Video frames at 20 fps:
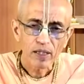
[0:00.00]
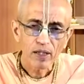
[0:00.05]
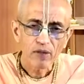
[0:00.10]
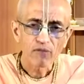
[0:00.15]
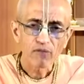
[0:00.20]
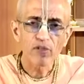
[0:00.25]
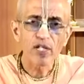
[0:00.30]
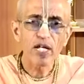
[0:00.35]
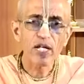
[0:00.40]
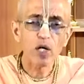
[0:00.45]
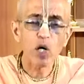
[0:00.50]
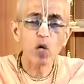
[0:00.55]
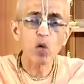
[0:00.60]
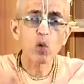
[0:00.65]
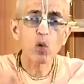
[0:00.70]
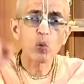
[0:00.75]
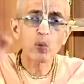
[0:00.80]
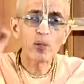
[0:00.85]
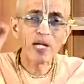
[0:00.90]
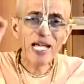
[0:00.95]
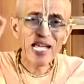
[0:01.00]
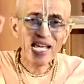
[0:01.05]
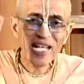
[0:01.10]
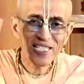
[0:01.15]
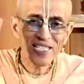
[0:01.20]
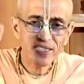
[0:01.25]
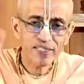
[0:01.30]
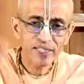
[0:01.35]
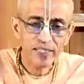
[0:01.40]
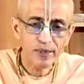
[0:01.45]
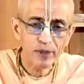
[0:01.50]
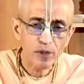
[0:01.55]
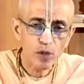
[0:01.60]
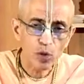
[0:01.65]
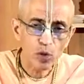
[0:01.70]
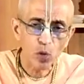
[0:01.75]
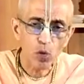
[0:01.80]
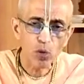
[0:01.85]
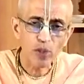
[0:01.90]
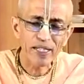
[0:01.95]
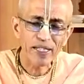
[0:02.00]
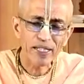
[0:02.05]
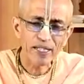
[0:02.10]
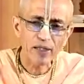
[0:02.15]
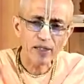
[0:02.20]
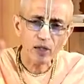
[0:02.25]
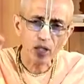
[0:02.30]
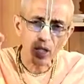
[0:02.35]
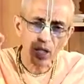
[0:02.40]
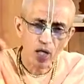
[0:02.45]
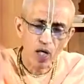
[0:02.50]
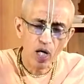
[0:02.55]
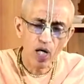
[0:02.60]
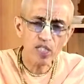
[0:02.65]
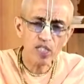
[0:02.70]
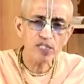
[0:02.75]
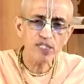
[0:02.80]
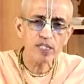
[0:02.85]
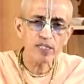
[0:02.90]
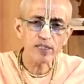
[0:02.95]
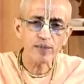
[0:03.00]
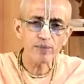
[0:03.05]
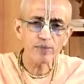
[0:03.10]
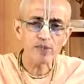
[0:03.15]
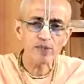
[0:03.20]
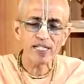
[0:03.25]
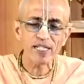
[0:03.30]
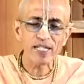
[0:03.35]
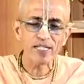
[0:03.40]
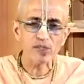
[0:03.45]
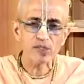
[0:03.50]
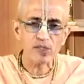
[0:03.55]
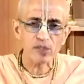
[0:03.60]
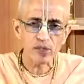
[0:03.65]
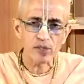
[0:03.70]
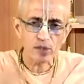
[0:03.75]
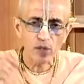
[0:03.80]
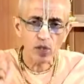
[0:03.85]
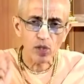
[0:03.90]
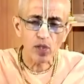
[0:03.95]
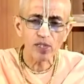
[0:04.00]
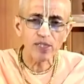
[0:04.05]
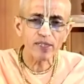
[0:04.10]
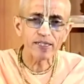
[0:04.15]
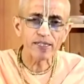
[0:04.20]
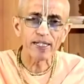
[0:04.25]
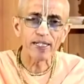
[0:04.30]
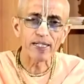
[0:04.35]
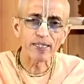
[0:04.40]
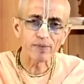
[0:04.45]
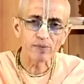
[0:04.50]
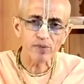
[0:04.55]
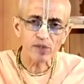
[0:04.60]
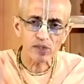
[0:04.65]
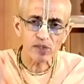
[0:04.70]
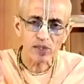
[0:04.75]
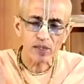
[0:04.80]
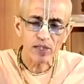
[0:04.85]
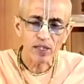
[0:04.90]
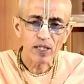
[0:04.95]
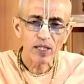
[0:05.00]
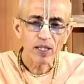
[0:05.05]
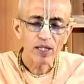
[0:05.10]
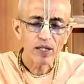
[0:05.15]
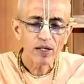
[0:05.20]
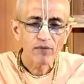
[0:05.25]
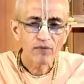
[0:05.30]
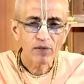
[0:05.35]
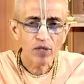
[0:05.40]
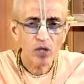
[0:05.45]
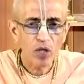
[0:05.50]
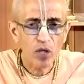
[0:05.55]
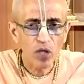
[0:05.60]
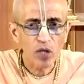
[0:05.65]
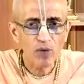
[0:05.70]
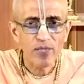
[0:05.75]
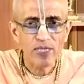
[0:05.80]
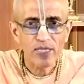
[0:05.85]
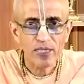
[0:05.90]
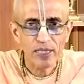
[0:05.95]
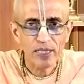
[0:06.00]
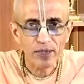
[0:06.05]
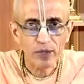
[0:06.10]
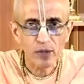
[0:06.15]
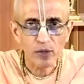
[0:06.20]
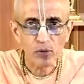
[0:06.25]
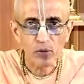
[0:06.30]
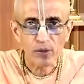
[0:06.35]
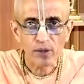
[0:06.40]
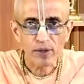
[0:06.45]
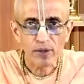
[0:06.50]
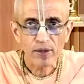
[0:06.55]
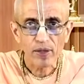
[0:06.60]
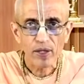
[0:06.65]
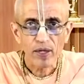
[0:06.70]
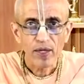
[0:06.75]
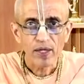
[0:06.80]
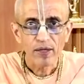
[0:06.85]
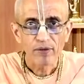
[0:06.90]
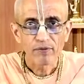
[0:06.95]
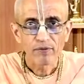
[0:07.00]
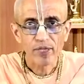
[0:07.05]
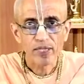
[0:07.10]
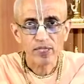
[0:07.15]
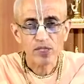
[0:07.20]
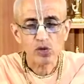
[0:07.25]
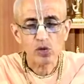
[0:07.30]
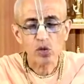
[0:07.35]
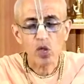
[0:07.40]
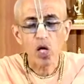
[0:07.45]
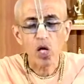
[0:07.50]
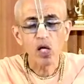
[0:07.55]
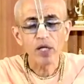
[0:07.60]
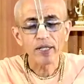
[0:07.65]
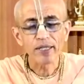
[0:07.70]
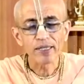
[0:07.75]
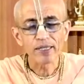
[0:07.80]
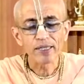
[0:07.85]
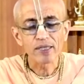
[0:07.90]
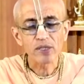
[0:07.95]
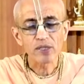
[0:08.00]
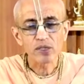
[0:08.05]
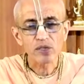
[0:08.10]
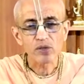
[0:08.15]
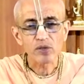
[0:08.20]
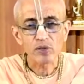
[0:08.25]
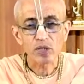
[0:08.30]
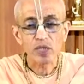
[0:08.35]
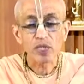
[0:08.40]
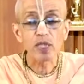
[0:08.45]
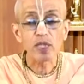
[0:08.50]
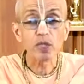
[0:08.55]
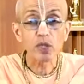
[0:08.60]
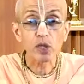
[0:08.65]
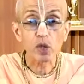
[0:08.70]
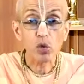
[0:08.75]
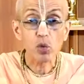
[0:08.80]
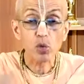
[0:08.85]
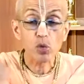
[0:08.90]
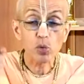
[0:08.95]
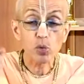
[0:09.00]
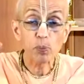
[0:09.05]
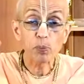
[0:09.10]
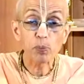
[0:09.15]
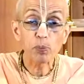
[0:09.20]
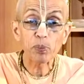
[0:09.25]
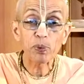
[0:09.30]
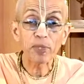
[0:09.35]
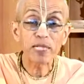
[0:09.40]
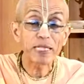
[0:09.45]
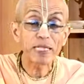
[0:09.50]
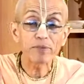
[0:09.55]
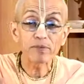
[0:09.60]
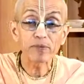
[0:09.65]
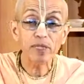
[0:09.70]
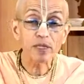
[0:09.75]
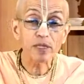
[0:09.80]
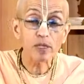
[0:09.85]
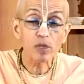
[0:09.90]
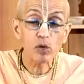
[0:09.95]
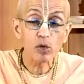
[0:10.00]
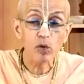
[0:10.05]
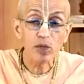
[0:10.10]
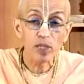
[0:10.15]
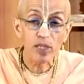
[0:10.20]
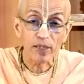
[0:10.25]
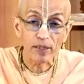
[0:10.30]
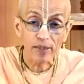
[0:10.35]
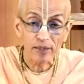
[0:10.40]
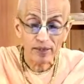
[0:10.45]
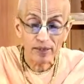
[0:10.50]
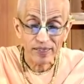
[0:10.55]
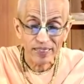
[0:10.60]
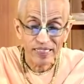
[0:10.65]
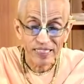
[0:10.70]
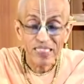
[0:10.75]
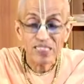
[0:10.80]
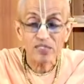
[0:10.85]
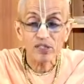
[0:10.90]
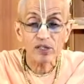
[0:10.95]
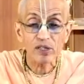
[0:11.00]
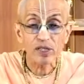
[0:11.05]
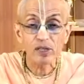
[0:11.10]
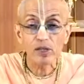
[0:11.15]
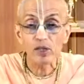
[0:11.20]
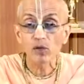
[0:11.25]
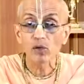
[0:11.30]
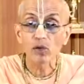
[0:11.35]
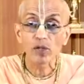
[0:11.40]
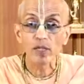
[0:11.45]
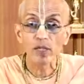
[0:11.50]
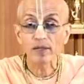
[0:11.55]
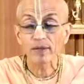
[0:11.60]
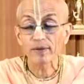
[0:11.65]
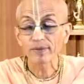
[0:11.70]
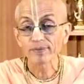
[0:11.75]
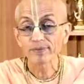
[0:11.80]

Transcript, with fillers: We are always controlled in all circumstances, at all times. We are always controlled. Whereas God is the control, supreme controller. He is the controller.